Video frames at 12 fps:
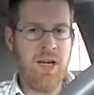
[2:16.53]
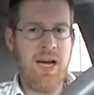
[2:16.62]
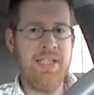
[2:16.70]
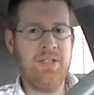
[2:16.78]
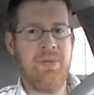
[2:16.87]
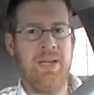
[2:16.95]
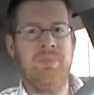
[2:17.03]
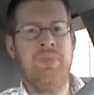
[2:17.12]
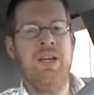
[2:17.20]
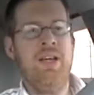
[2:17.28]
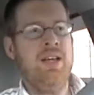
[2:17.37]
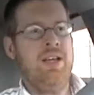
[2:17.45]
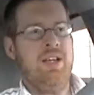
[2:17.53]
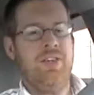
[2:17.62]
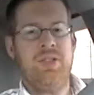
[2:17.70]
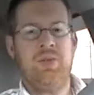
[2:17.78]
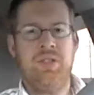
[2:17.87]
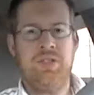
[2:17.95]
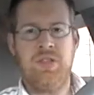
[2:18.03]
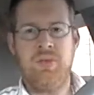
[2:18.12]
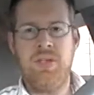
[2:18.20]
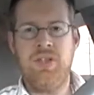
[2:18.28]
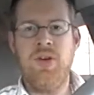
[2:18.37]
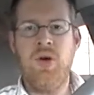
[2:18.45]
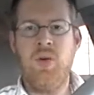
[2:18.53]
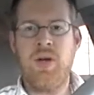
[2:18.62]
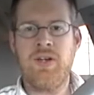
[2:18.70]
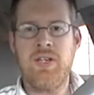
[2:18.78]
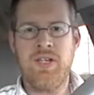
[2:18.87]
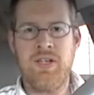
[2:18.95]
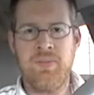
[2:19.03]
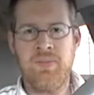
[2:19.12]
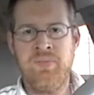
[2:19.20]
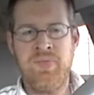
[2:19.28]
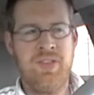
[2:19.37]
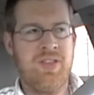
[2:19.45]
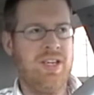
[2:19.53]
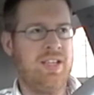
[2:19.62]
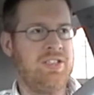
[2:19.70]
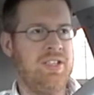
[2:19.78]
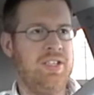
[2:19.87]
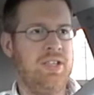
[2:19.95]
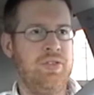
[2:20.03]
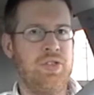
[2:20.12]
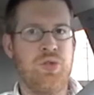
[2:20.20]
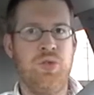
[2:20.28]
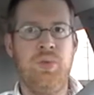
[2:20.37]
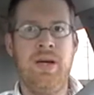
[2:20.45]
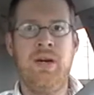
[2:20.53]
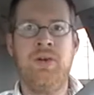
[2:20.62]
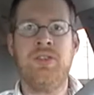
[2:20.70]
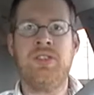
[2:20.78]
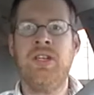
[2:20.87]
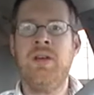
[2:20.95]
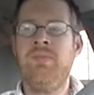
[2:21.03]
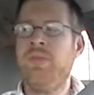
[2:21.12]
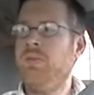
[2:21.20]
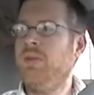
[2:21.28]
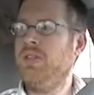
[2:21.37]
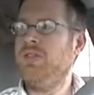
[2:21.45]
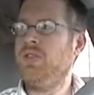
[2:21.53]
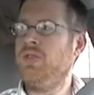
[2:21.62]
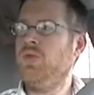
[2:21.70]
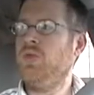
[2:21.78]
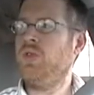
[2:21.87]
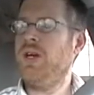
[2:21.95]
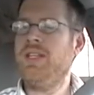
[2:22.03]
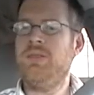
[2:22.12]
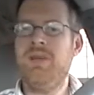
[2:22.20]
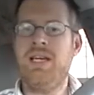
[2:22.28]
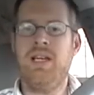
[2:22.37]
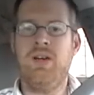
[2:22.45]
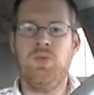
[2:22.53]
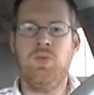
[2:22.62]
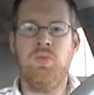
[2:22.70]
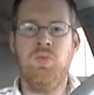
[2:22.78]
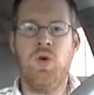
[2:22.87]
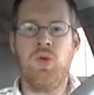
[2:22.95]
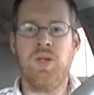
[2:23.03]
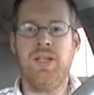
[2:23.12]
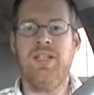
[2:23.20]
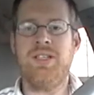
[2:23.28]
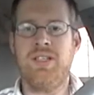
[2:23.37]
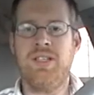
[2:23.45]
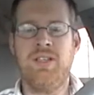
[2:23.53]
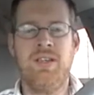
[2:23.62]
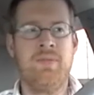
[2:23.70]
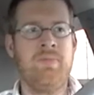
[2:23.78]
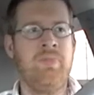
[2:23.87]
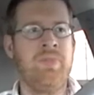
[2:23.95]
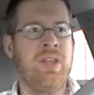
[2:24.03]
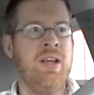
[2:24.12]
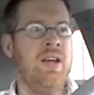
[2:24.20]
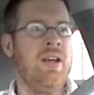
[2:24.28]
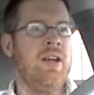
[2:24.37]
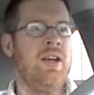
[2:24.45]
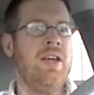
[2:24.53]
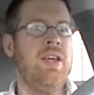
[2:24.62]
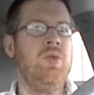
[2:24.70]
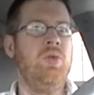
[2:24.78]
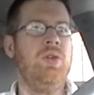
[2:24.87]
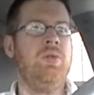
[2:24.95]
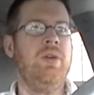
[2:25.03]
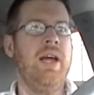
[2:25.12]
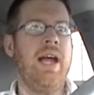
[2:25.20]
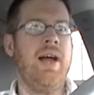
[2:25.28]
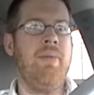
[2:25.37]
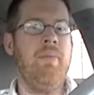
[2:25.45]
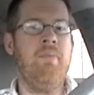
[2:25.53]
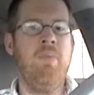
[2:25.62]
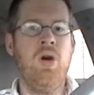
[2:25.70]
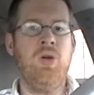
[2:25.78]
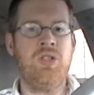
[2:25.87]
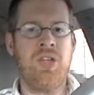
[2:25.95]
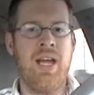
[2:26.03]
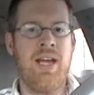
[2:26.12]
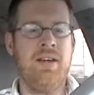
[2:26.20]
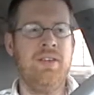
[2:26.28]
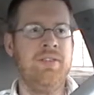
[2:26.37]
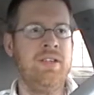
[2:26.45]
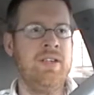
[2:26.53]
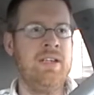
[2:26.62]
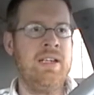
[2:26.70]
Iceman. Now this one is going to be nowhere near the extent of his true powers, but if you try to make it a more realistic thing, he would at most have